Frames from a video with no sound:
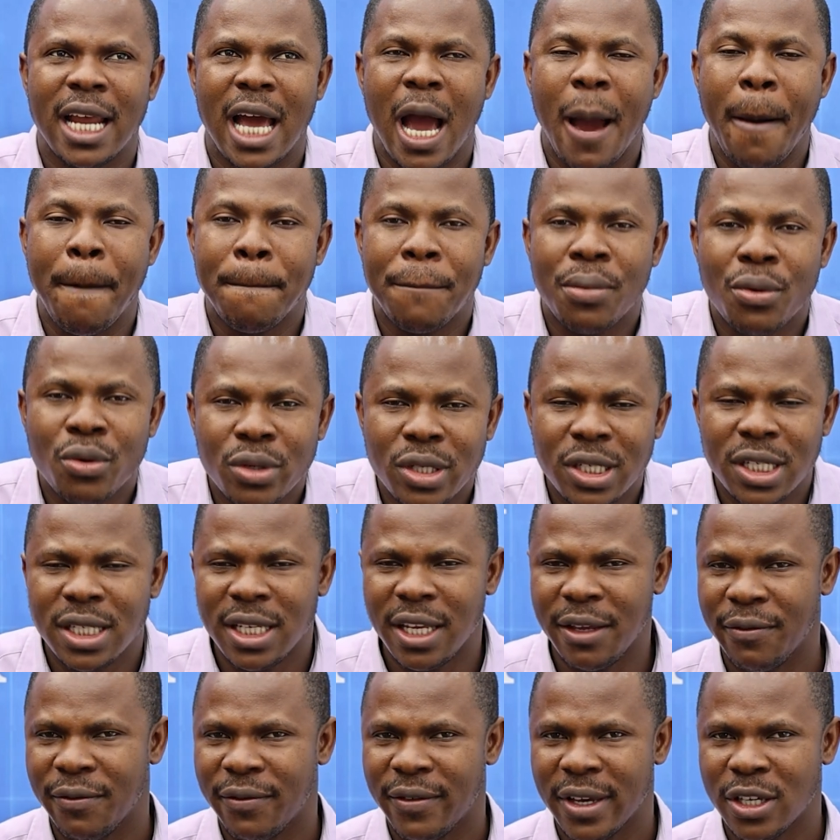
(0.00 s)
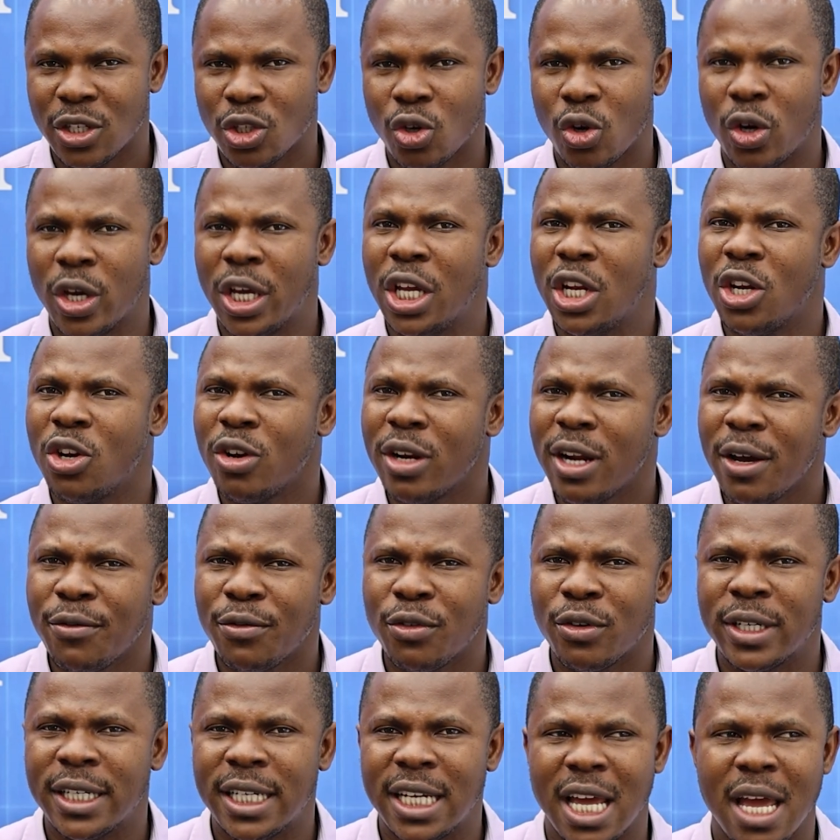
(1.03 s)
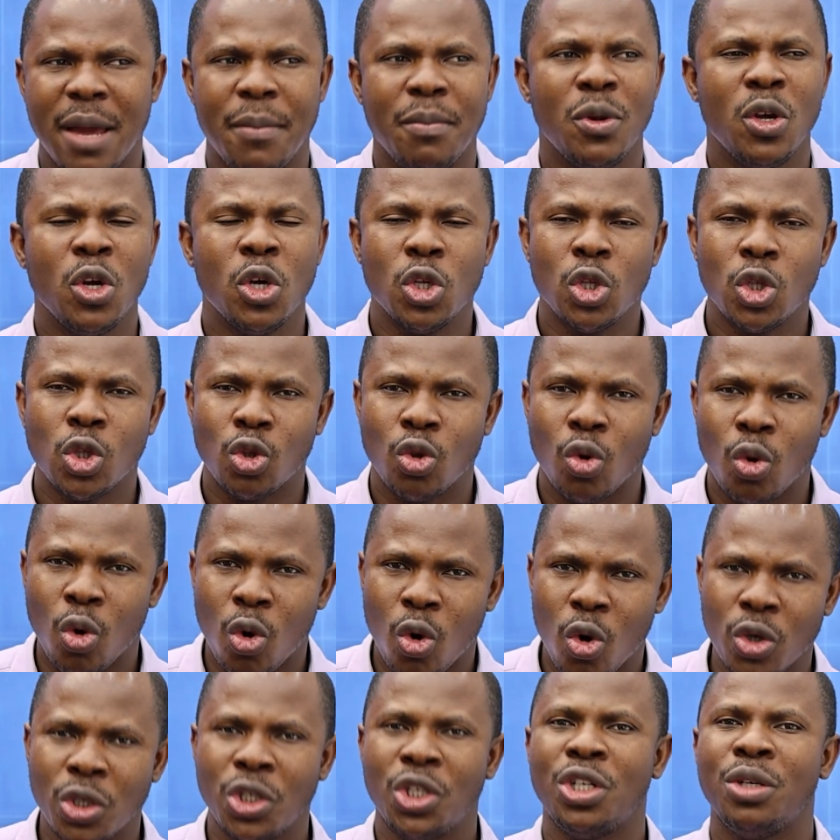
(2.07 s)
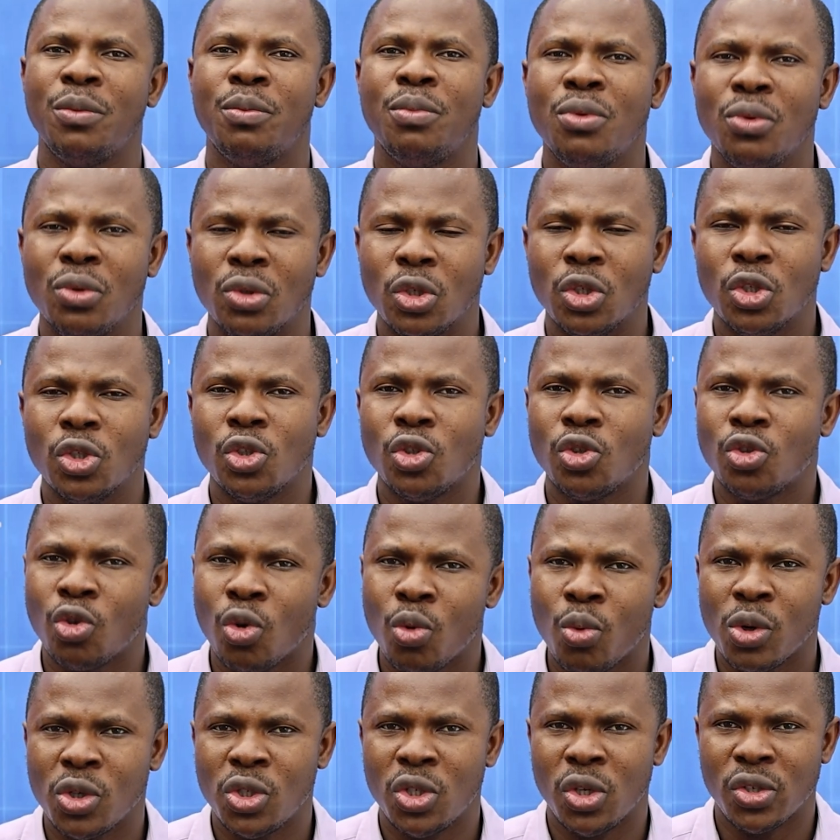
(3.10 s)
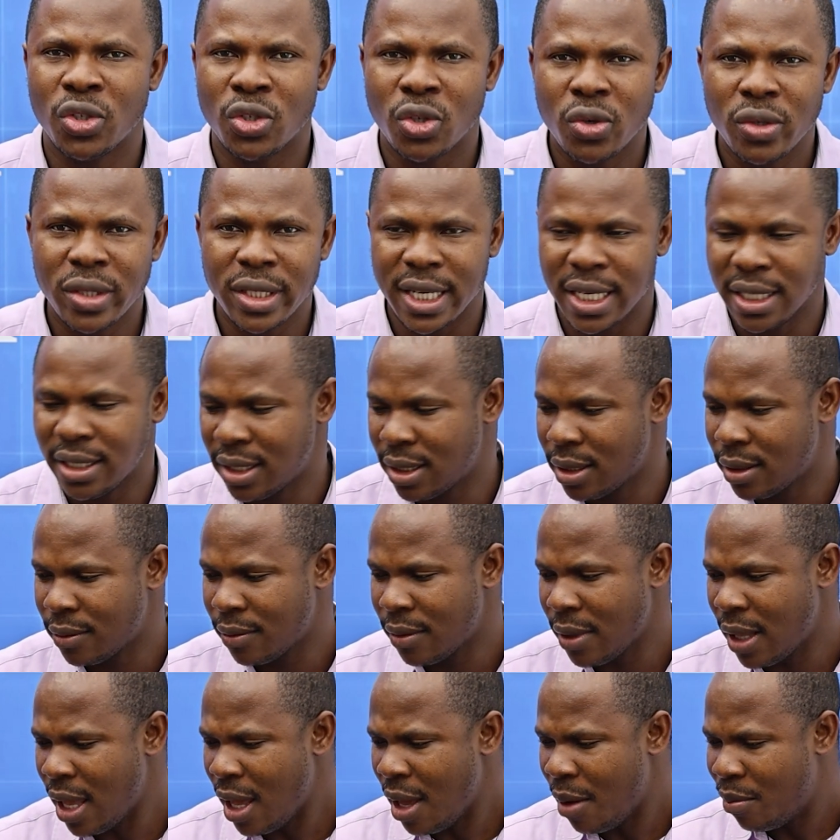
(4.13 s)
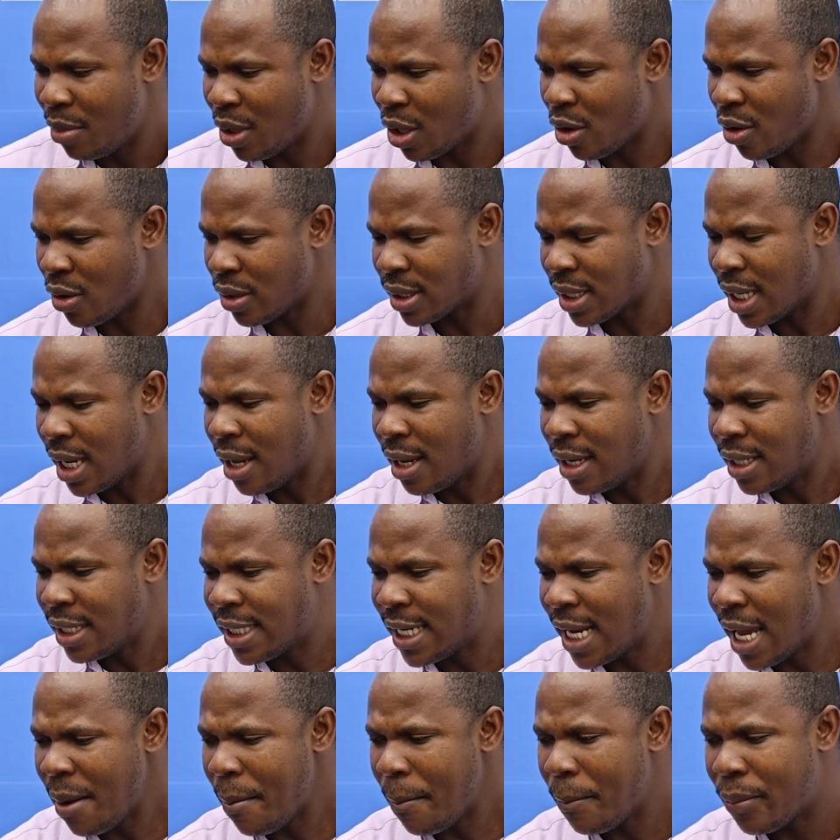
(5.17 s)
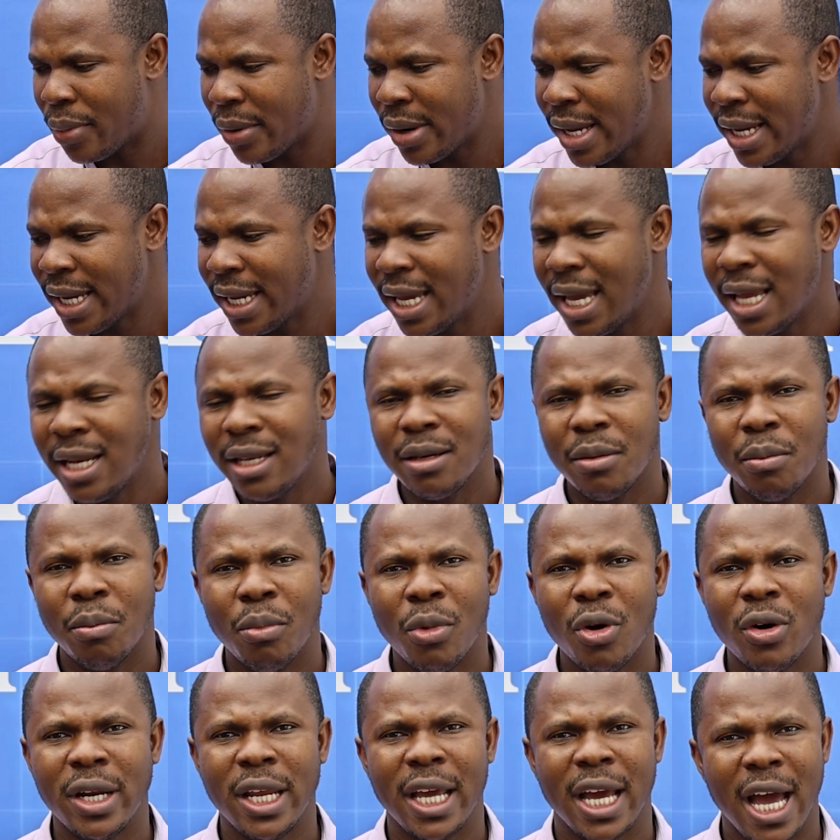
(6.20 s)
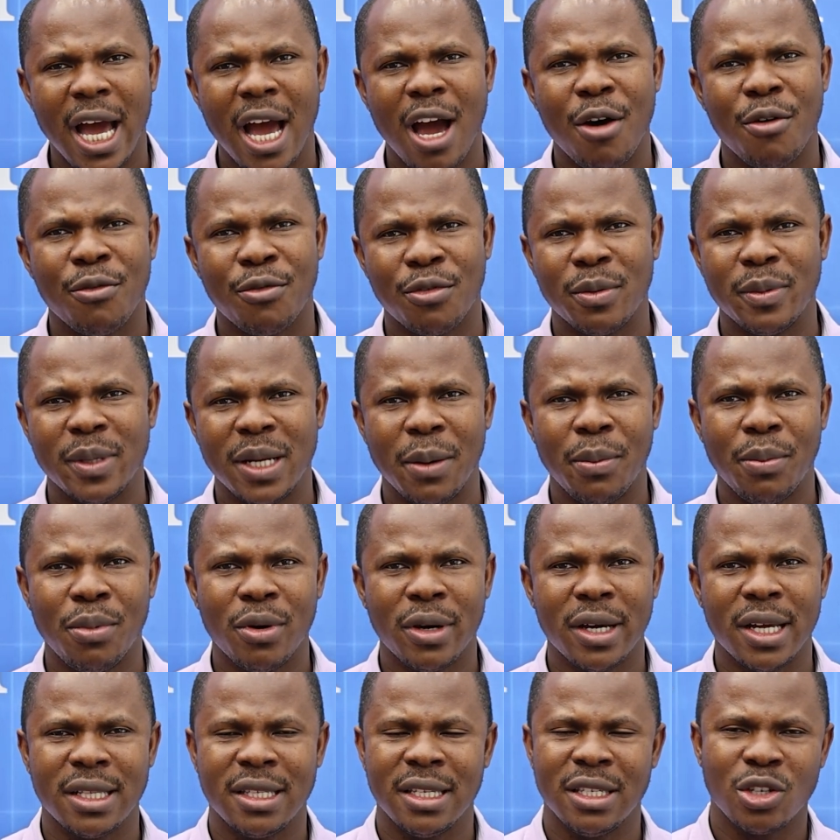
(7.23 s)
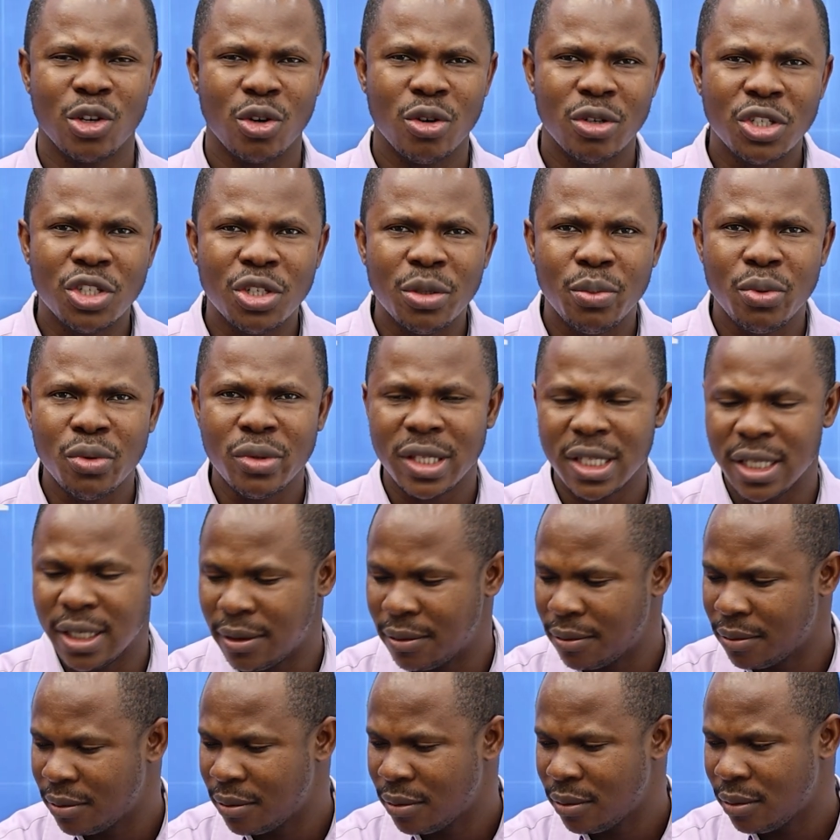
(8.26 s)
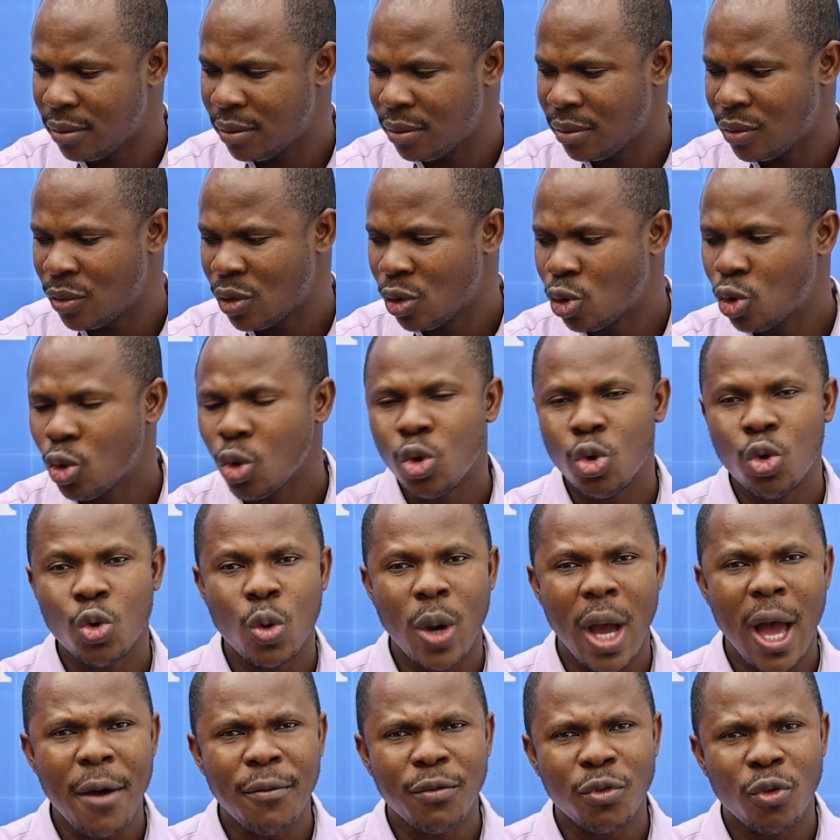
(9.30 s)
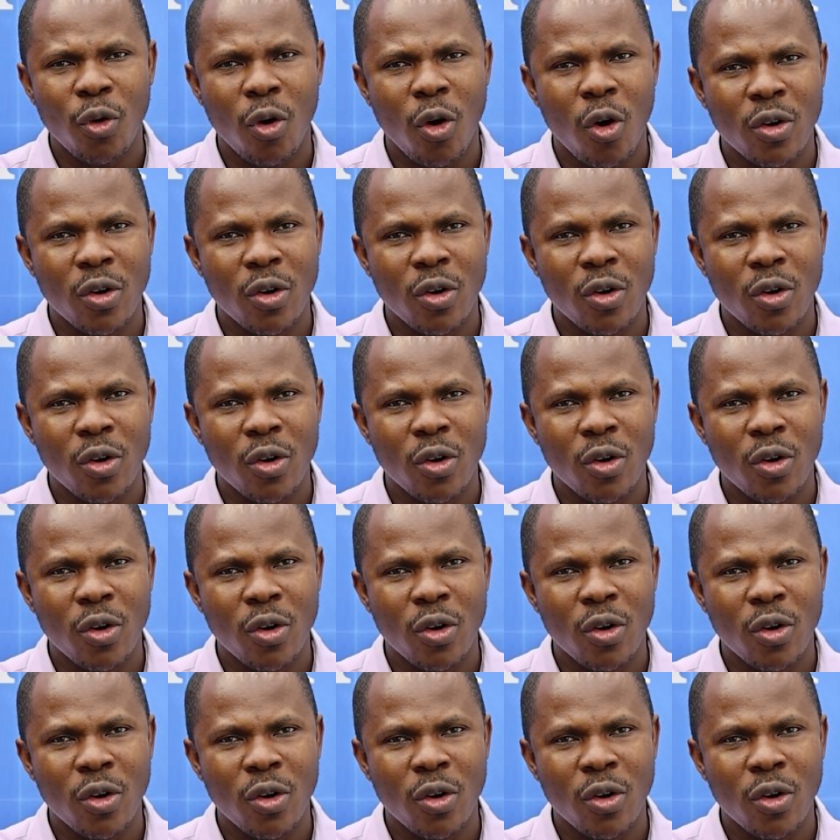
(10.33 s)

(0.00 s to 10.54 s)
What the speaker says: approaching investor in order for them to contribute towards your success? Because them bringing money out from their pocket is contributing. So you have to